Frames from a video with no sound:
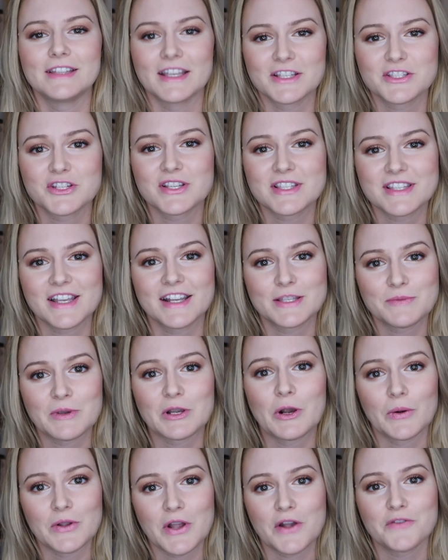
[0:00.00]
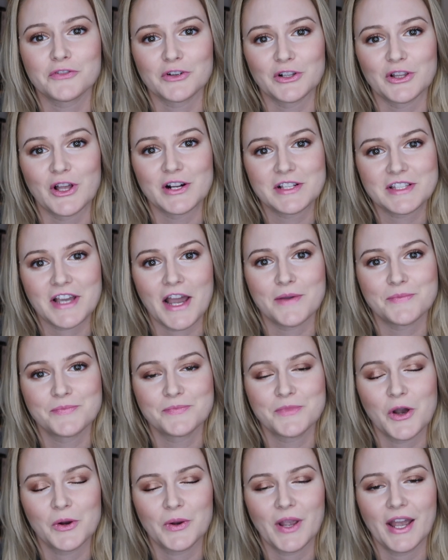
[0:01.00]
Let's just say it's been going on for a long time,
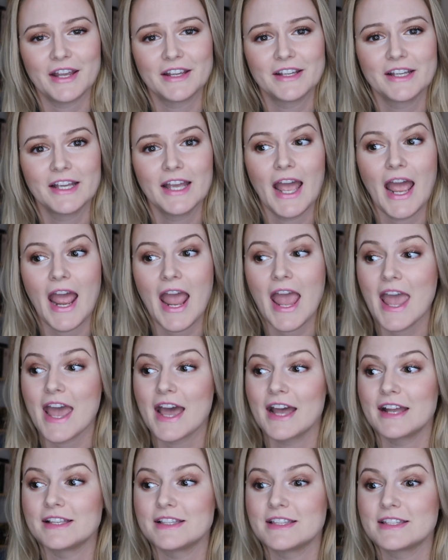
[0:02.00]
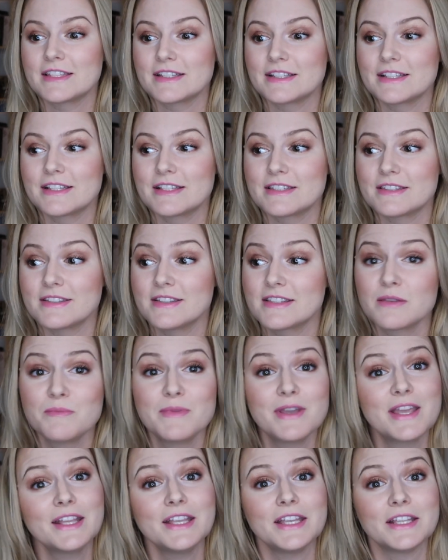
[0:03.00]
okay? And since the
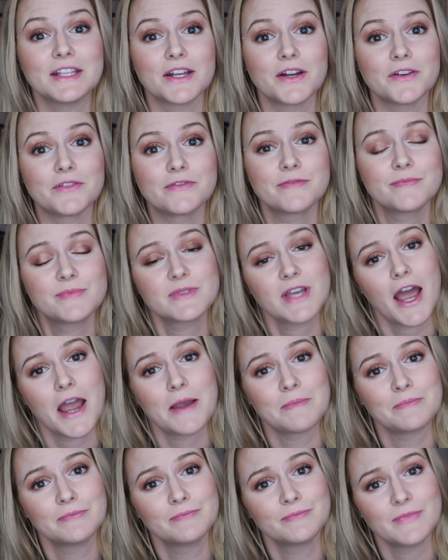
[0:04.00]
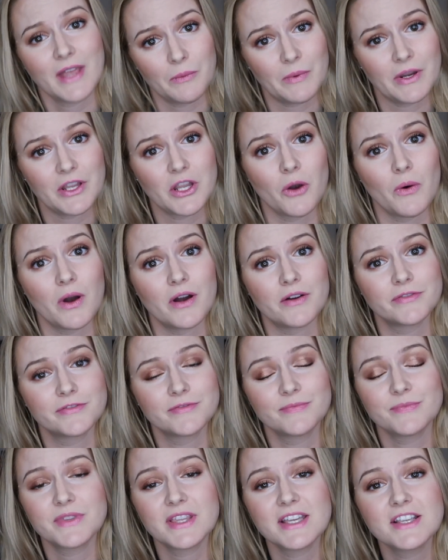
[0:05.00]
beginning of time that we know of,
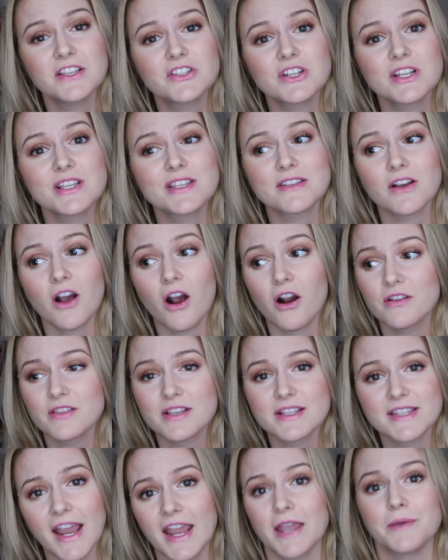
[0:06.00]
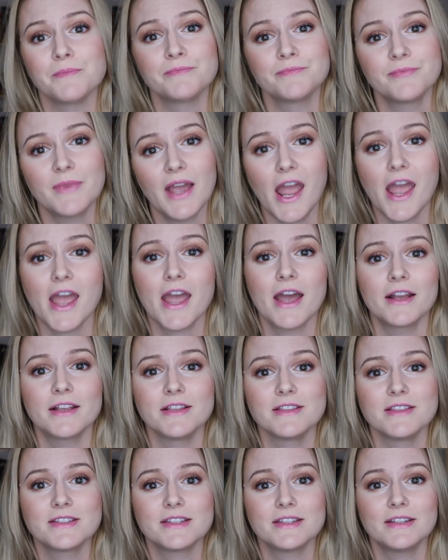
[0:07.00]
things just are the same,
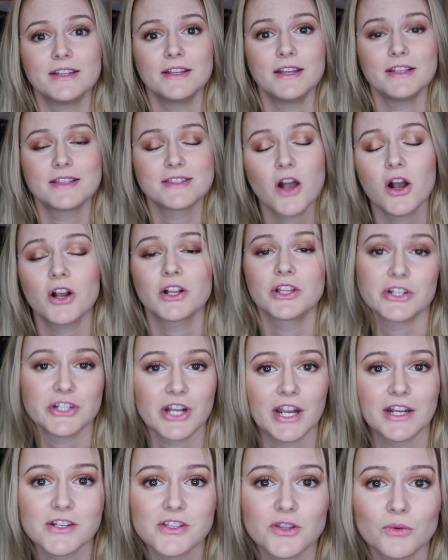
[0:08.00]
and it's not gonna change.